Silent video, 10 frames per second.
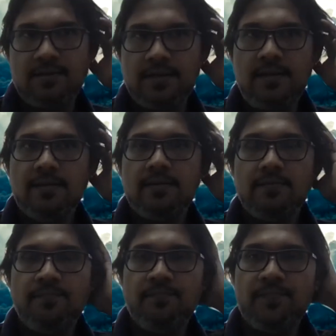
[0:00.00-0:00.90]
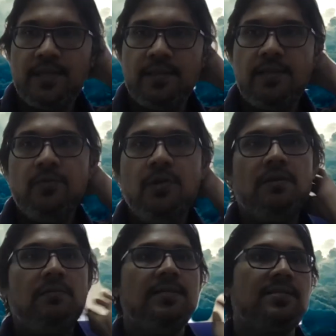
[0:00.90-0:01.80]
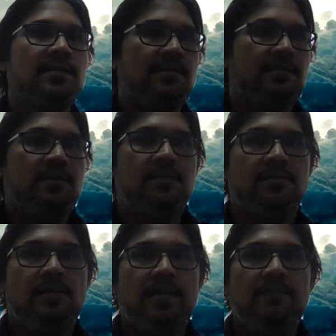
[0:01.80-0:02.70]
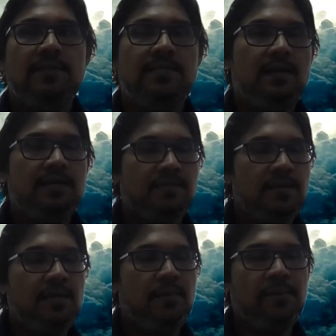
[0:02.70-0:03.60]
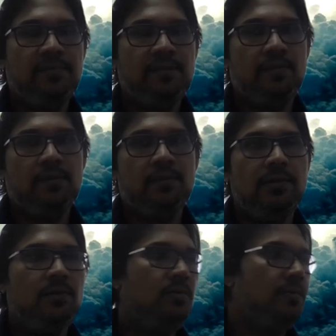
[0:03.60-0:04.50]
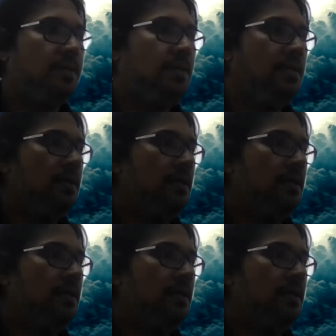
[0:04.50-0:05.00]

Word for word: Okay. And then you have to discuss things. So likewise, there are several habits that you have to incorporate.